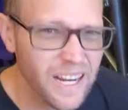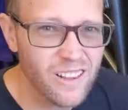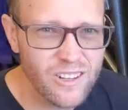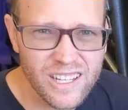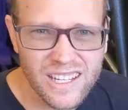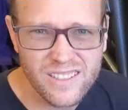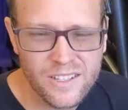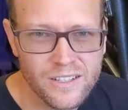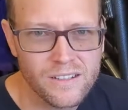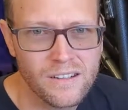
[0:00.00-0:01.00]
it a little
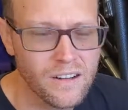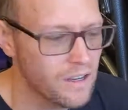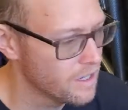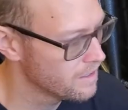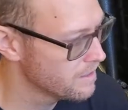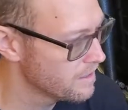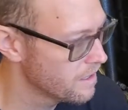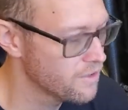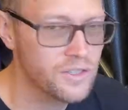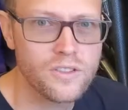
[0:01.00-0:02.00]
easier on
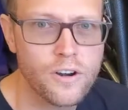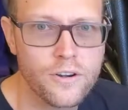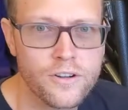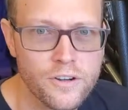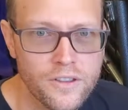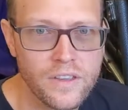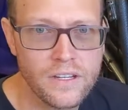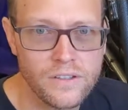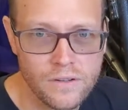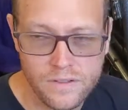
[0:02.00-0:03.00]
the starter, turning
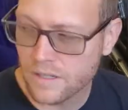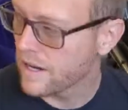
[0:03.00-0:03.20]
things over.